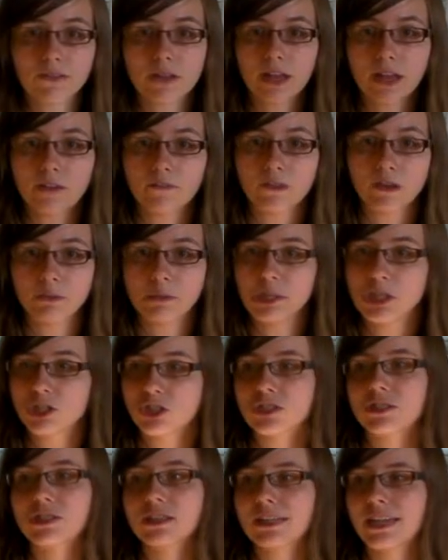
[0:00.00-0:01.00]
of that
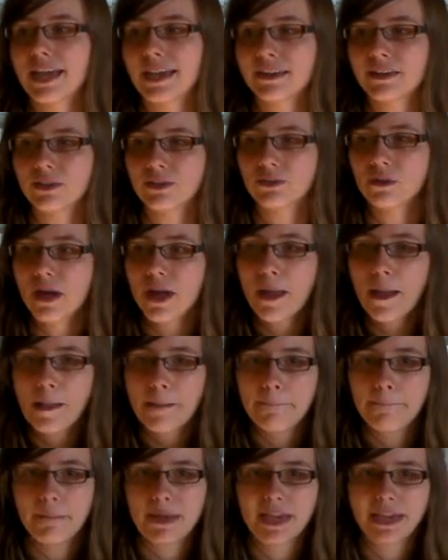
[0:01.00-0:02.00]
information in? Can you
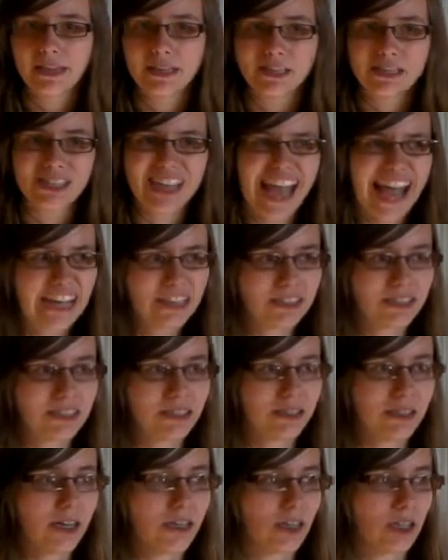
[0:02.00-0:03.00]
make it as
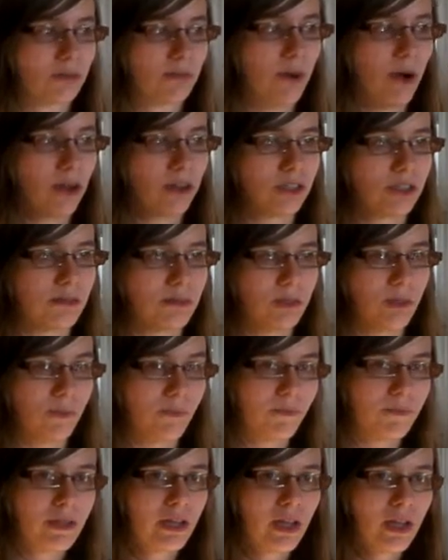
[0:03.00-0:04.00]
concise as
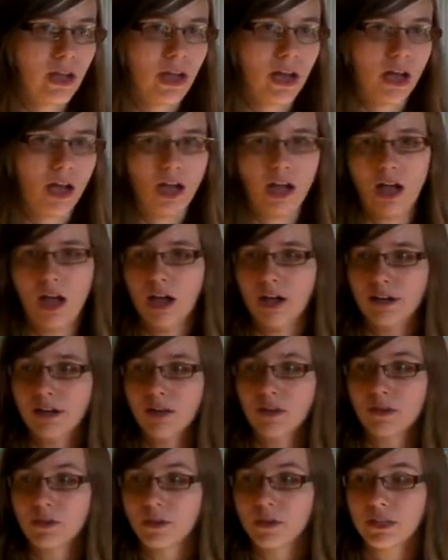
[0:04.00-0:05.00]
possible?
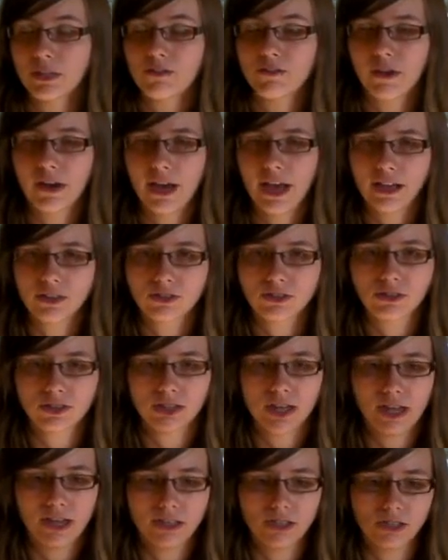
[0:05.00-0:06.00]
Another really fun
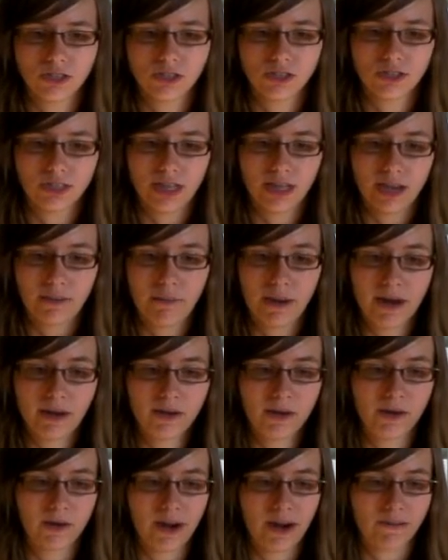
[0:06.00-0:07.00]
exercise is to take a
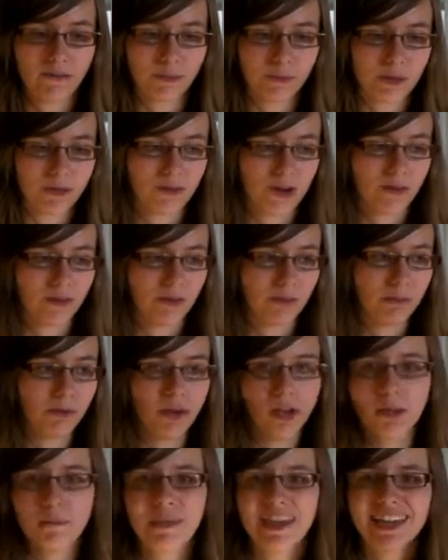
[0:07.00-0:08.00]
paragraph from your favorite
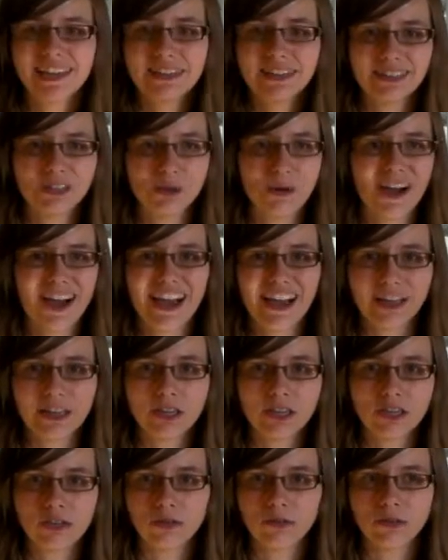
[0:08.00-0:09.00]
book, make it into a
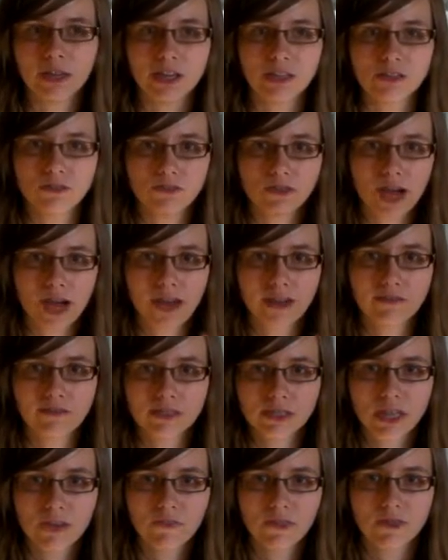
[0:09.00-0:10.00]
haiku. That's 5,
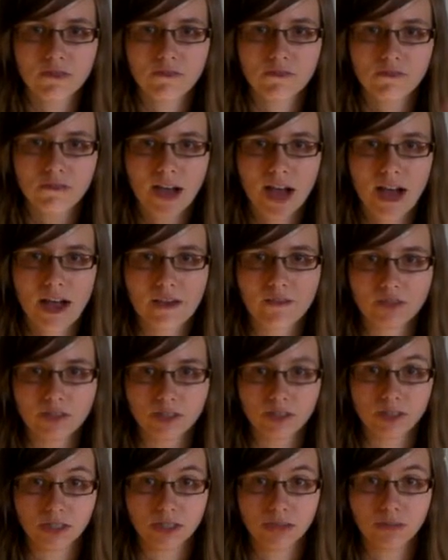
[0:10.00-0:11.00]
7, 5, or
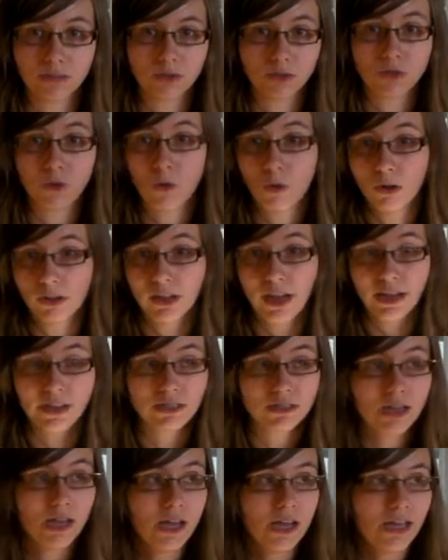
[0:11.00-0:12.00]
syllables or
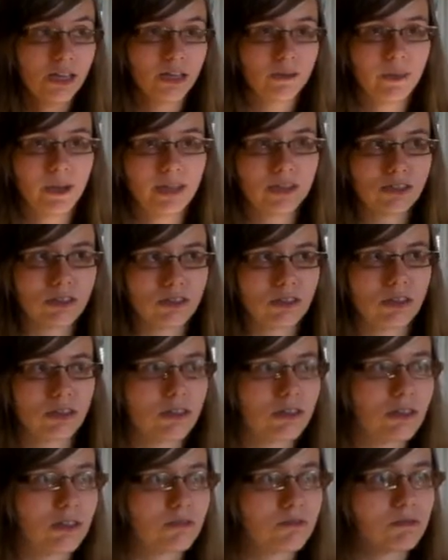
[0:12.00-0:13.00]
less, depends on
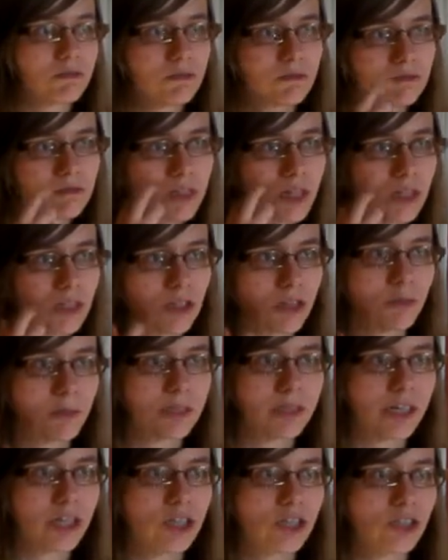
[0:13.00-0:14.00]
your
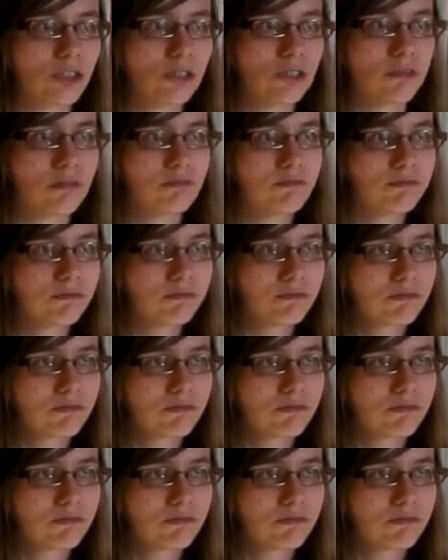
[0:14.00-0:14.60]
interpretation.